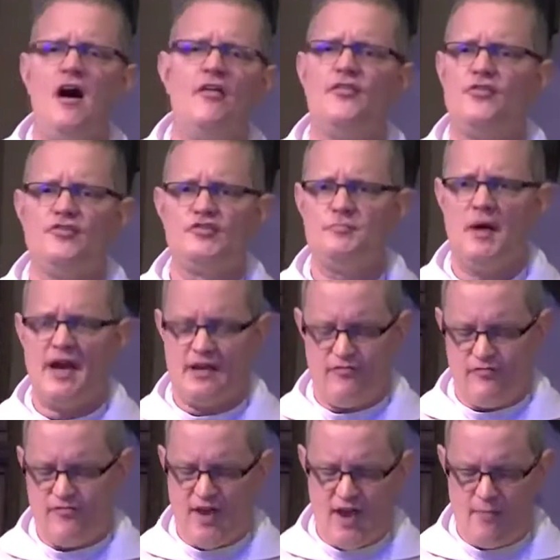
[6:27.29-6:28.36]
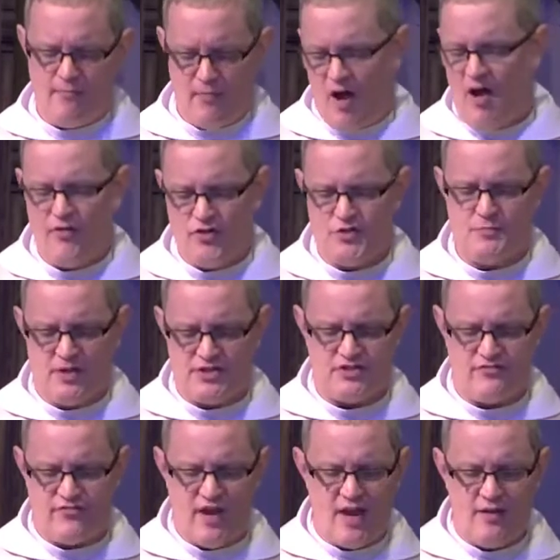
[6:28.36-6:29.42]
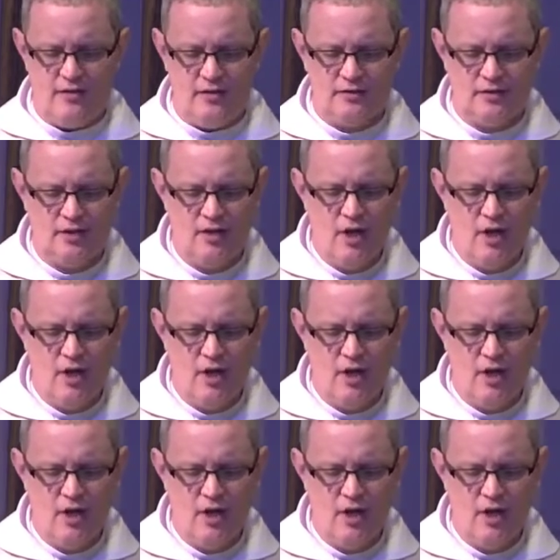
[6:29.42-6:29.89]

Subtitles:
others must fail.